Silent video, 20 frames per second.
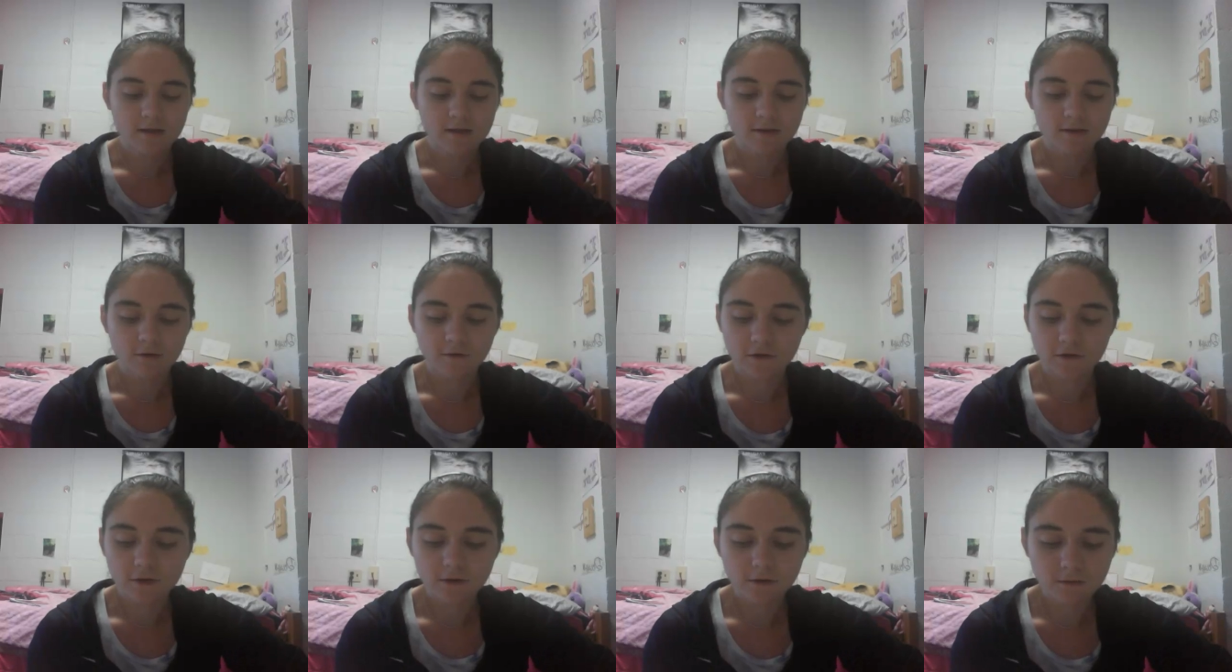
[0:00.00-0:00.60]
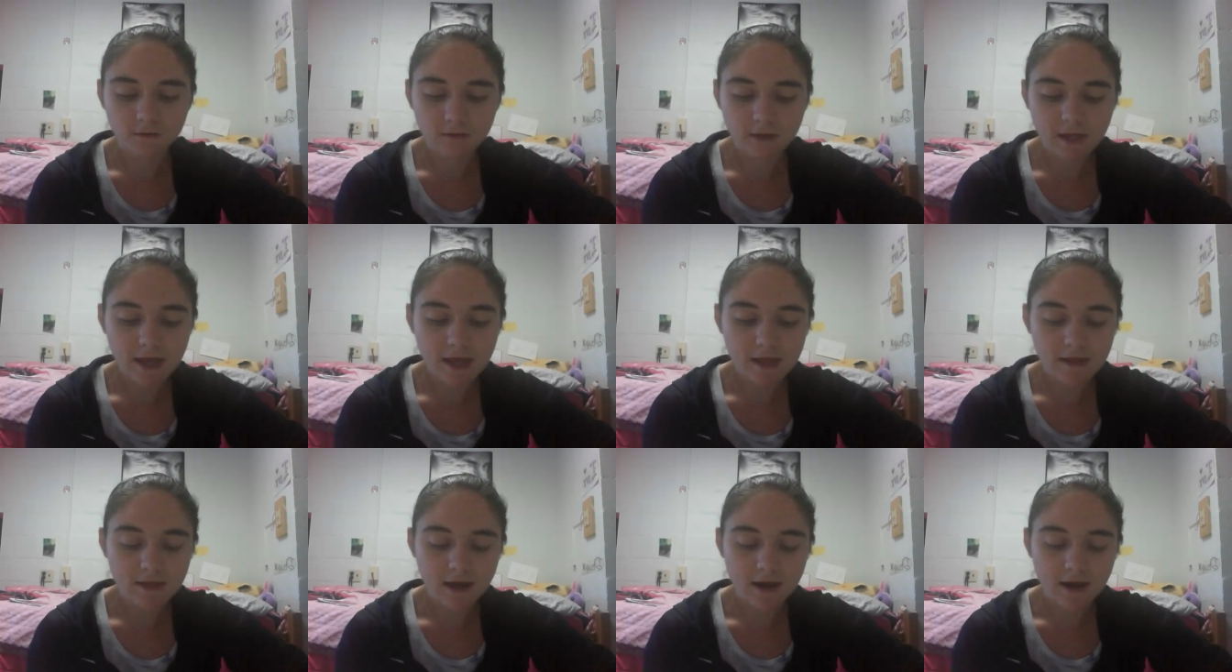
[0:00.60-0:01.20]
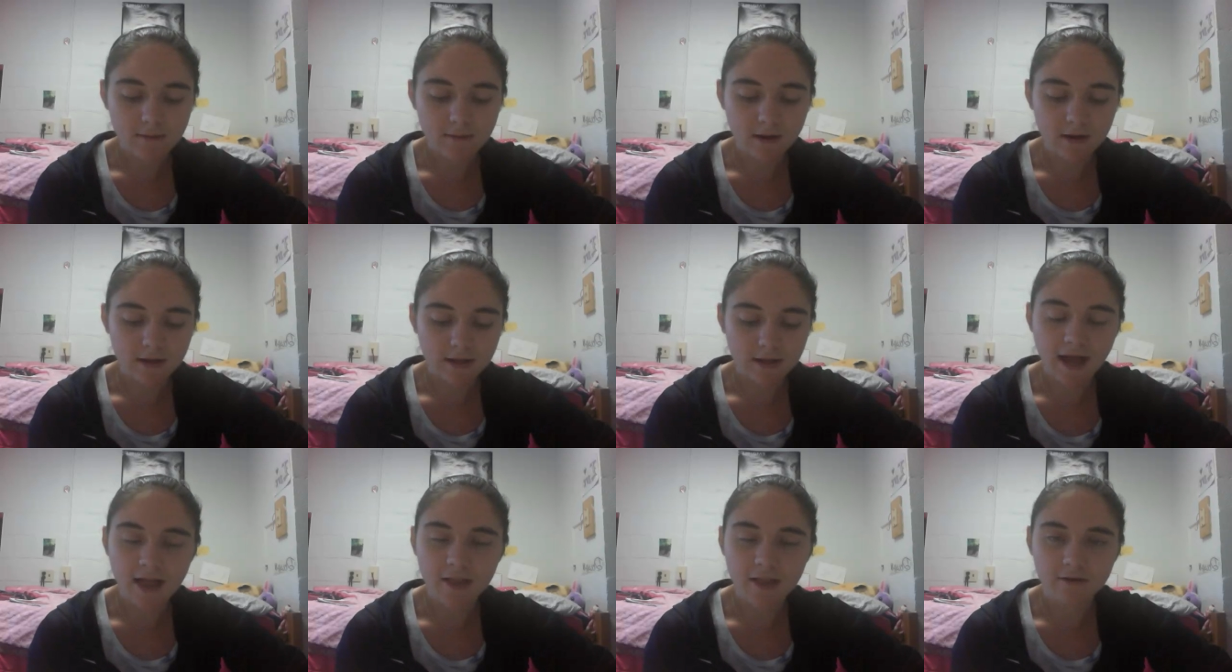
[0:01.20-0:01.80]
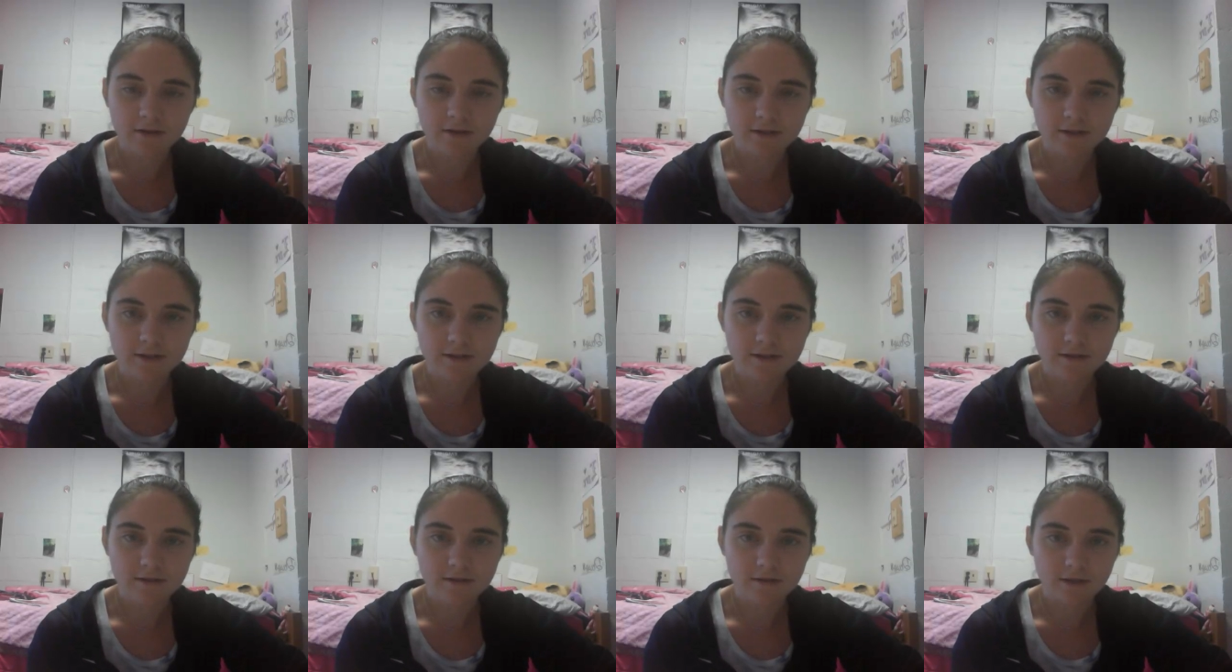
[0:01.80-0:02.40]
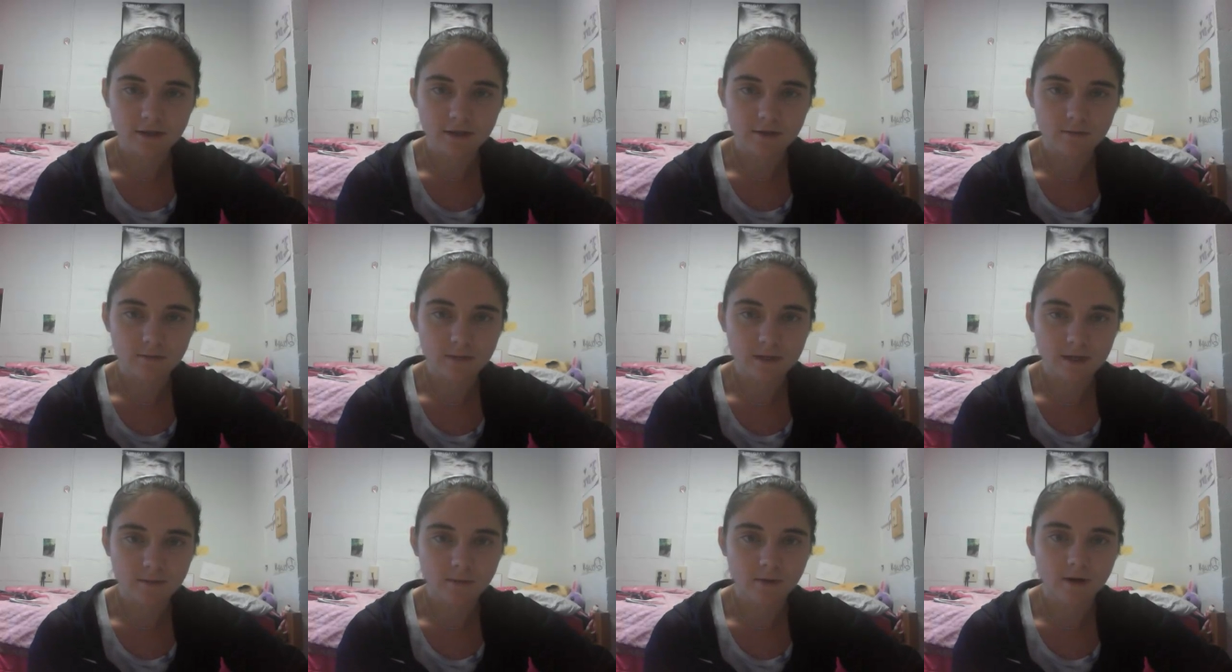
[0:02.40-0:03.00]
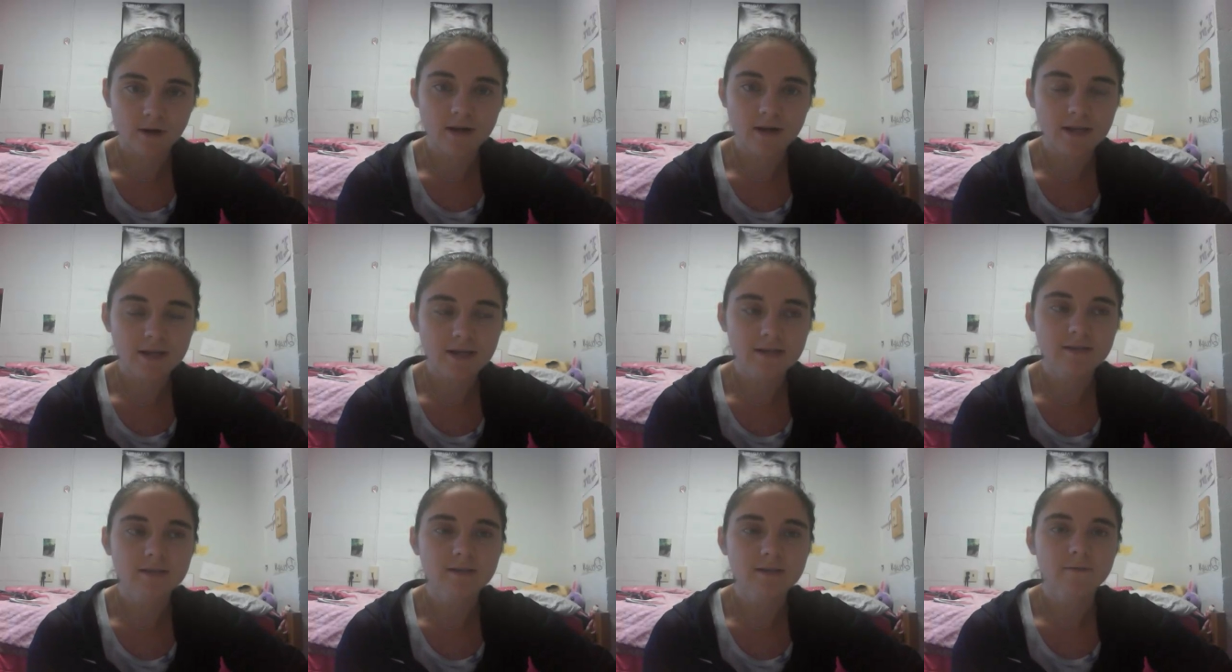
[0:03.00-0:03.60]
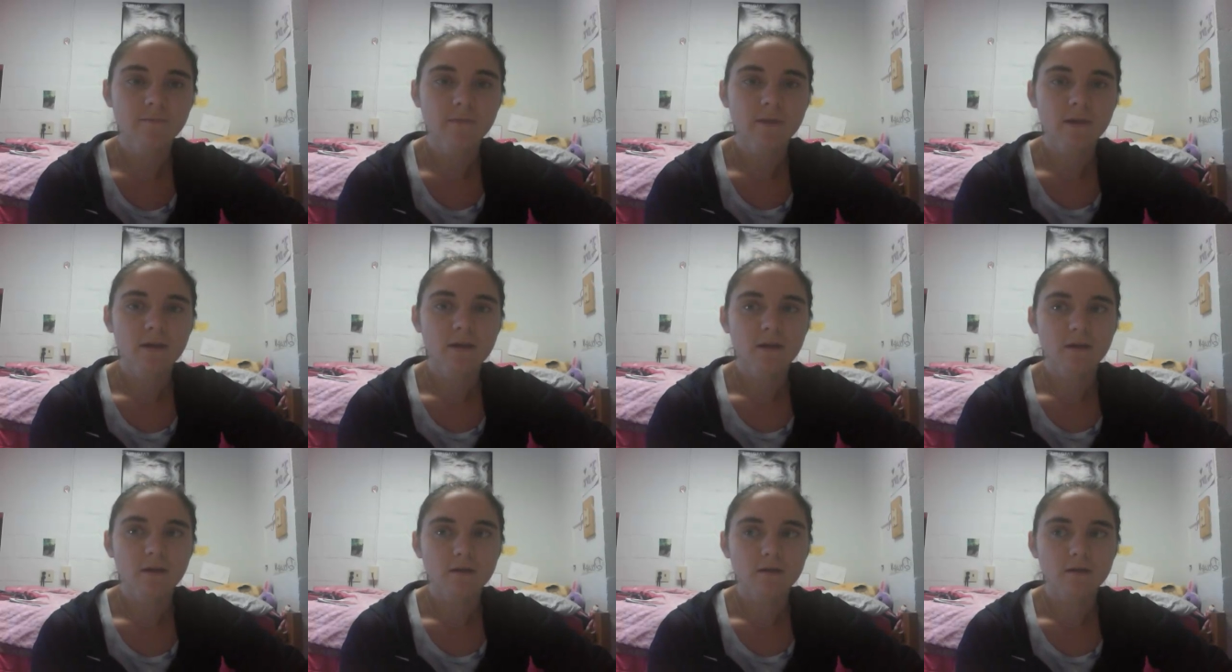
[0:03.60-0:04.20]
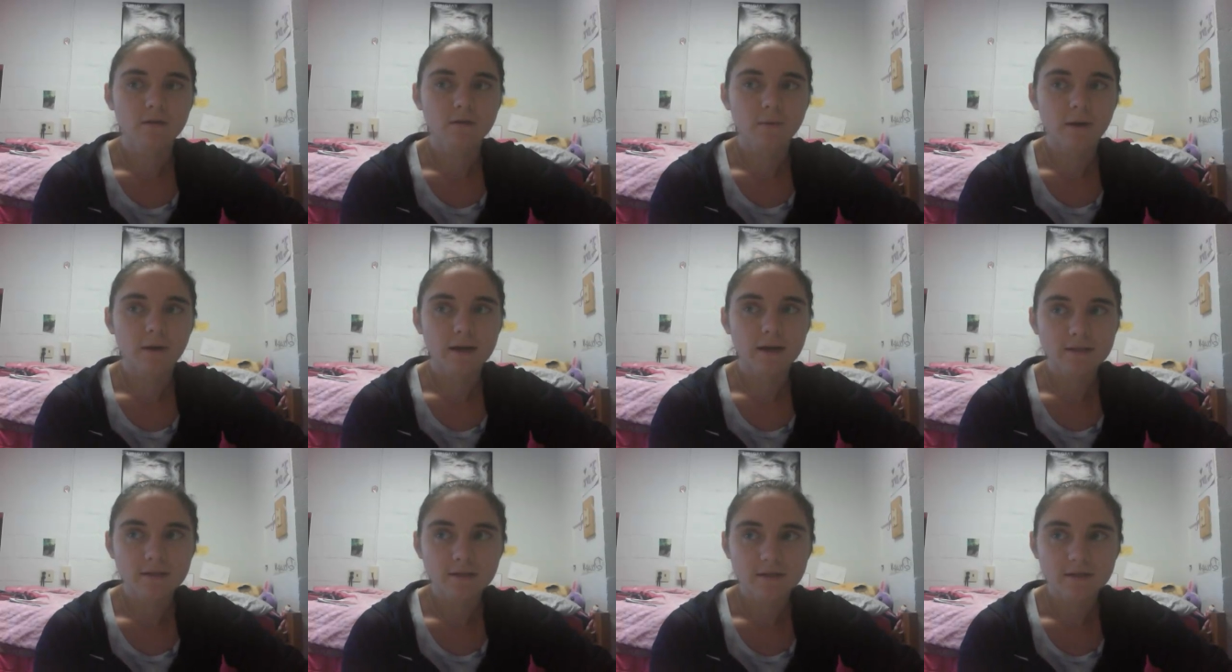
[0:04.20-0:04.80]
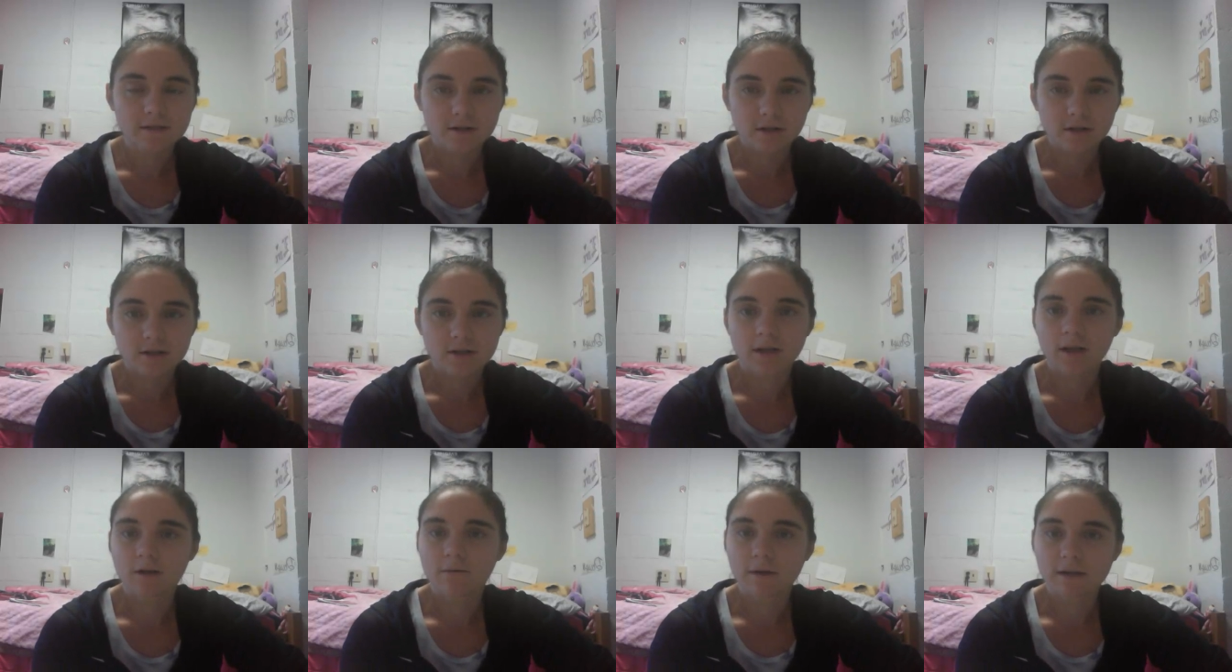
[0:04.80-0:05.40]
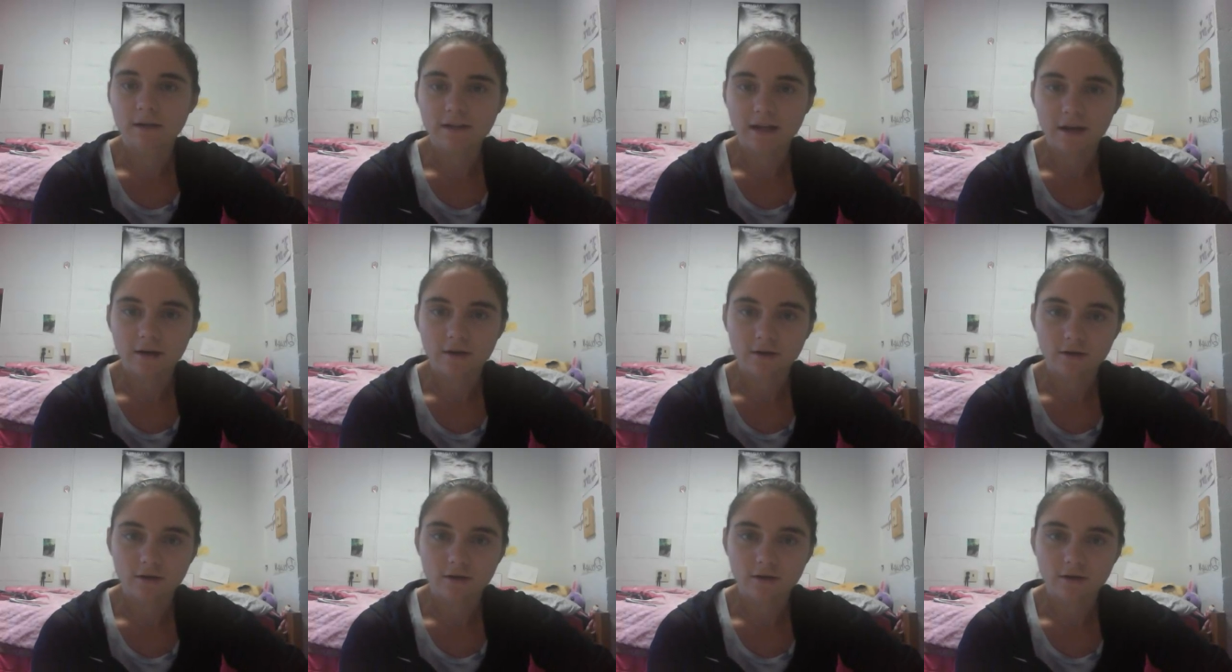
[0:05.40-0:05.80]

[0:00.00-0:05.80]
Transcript: so if you don't get that amount of calories that your BMR needs, your body's going to start to get run down.